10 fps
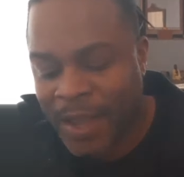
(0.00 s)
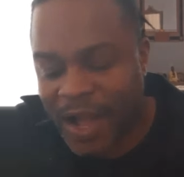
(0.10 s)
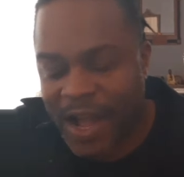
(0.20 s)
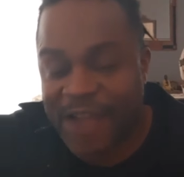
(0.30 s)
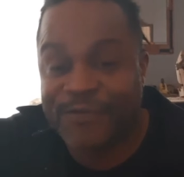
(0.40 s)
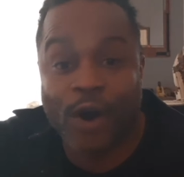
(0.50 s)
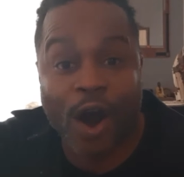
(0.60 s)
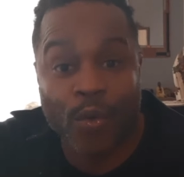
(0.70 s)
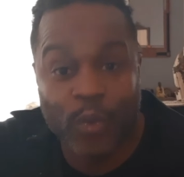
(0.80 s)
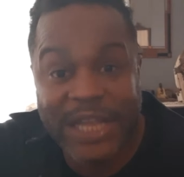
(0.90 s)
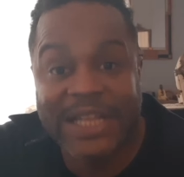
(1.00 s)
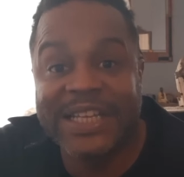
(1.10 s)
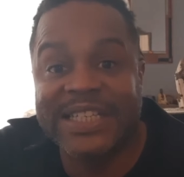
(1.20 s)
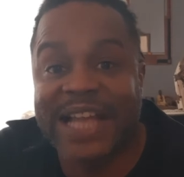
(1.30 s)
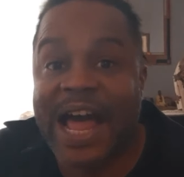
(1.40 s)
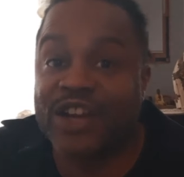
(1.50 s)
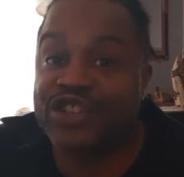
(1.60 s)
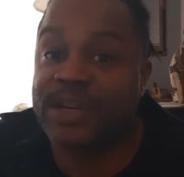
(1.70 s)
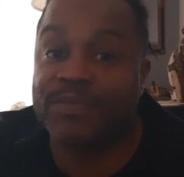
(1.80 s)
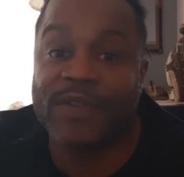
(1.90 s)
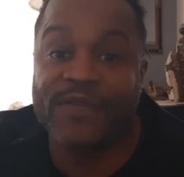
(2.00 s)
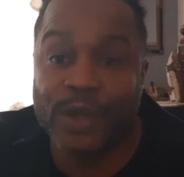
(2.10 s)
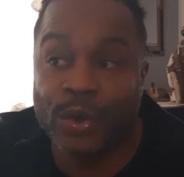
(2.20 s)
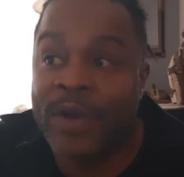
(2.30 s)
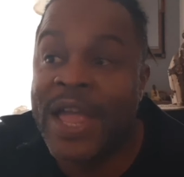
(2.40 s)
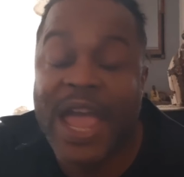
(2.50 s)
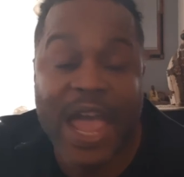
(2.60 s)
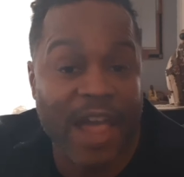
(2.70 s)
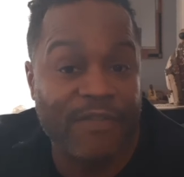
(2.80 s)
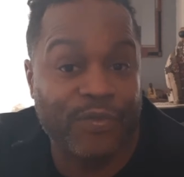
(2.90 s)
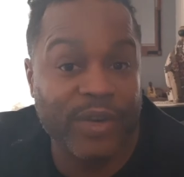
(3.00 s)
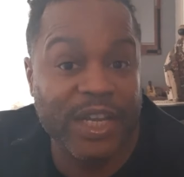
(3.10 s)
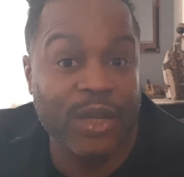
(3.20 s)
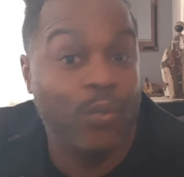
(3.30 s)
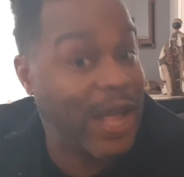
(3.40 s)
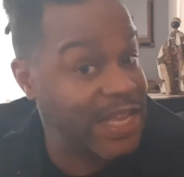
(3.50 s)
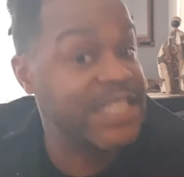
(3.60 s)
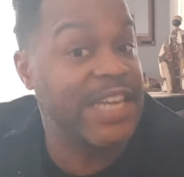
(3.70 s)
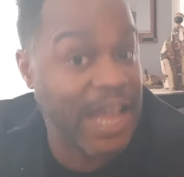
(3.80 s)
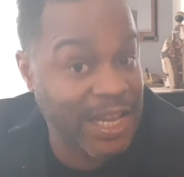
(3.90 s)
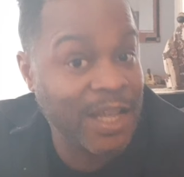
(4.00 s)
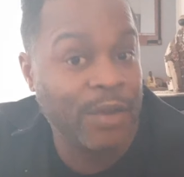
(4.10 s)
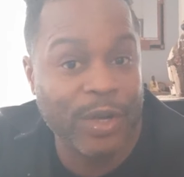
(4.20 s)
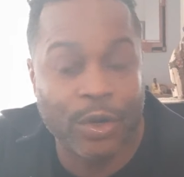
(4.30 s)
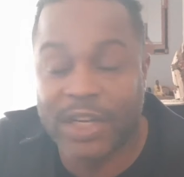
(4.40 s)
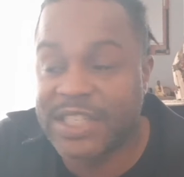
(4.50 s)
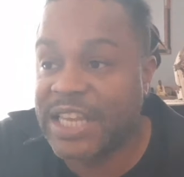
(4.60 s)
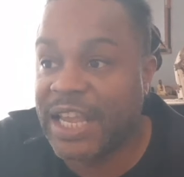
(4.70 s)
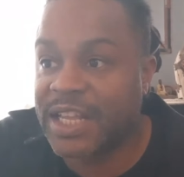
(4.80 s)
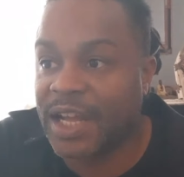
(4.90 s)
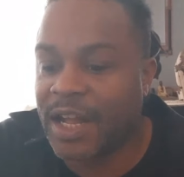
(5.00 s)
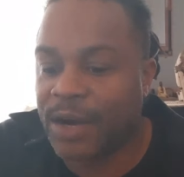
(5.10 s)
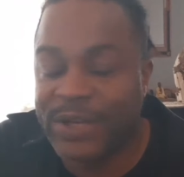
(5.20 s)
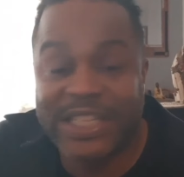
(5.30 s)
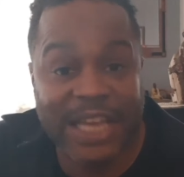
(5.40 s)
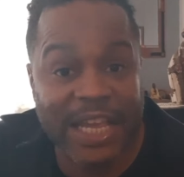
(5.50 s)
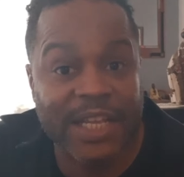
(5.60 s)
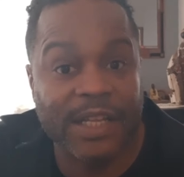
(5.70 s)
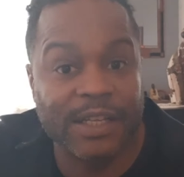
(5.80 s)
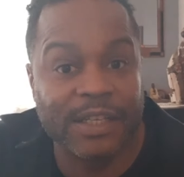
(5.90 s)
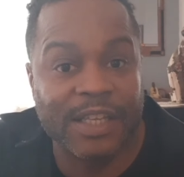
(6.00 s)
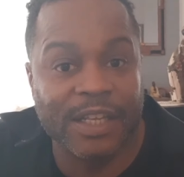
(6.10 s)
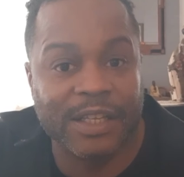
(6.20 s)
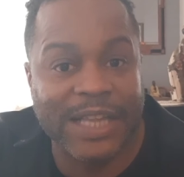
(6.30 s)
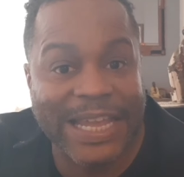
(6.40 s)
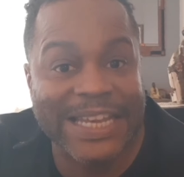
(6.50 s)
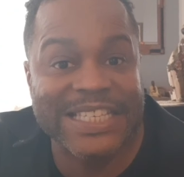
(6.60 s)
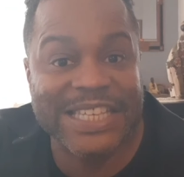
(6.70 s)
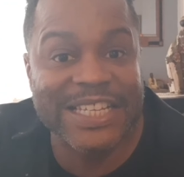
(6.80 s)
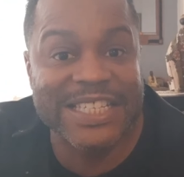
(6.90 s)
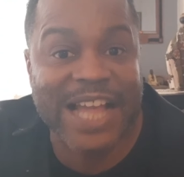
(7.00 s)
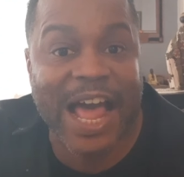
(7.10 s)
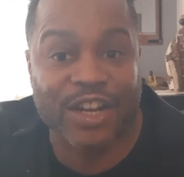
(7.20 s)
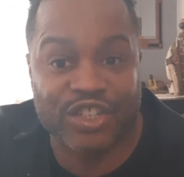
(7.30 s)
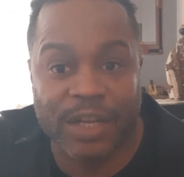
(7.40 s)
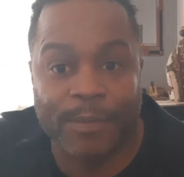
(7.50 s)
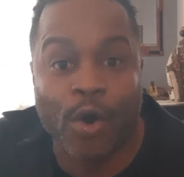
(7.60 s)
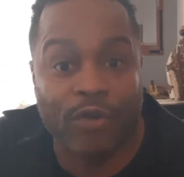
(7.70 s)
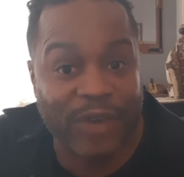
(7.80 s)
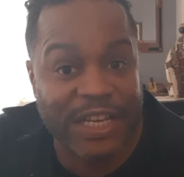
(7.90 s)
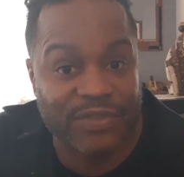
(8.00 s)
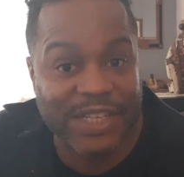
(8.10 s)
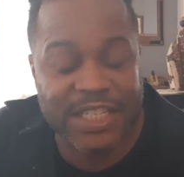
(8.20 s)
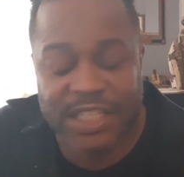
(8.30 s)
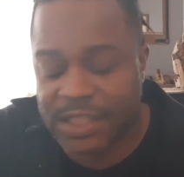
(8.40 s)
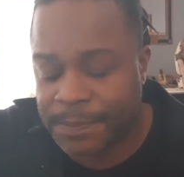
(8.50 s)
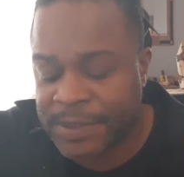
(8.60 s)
for our weekly scholarship review every Wednesday. We're going to take the latest in scholarship on race relationships